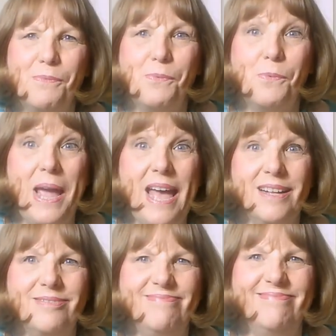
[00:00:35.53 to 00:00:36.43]

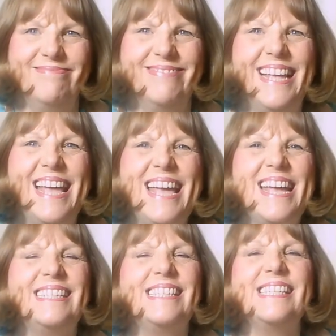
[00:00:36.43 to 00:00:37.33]
Well,
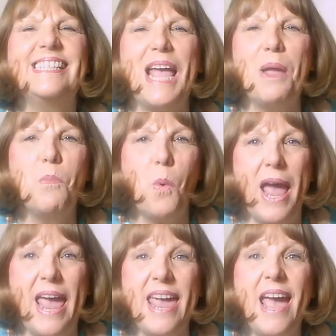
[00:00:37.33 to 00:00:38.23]
it's the same
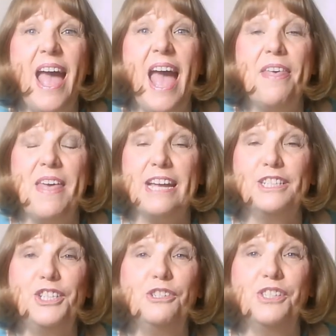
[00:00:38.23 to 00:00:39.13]
way
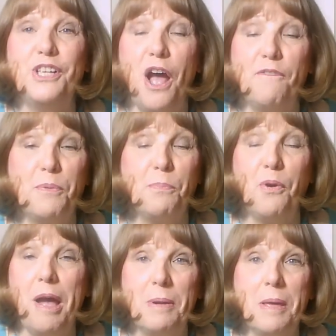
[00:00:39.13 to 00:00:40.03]
that you solve the
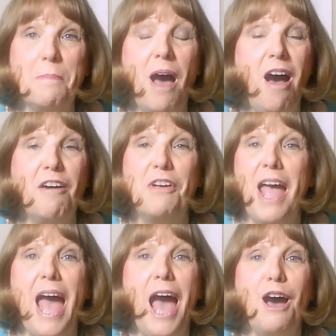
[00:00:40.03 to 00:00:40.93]
problem of
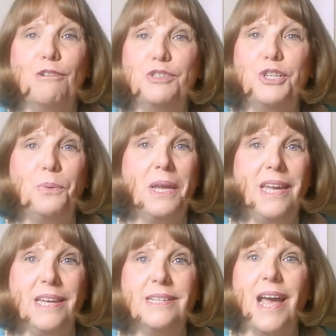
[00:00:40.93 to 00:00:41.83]
how to
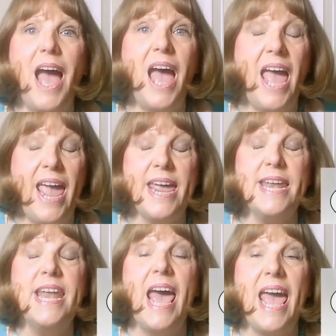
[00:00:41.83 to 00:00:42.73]
eat
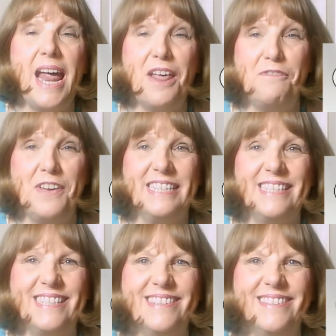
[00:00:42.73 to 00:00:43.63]
an
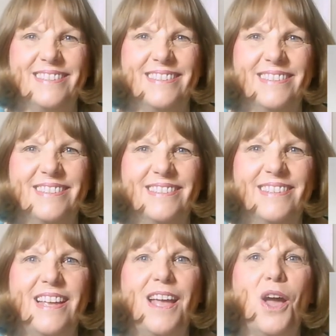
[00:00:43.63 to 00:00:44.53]
elephant.
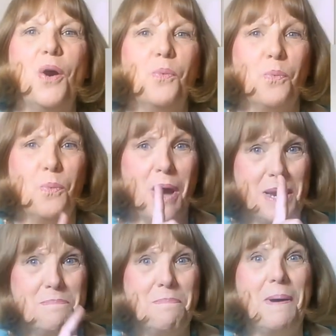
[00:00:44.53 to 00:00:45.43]

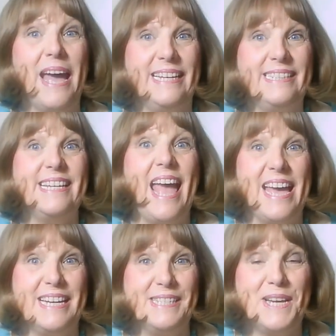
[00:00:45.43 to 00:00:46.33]
One bite
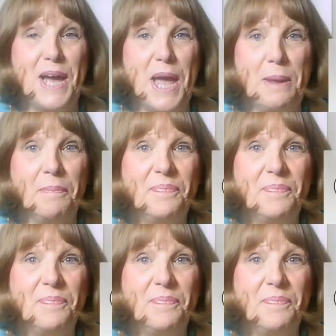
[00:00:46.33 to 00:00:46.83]
at a time.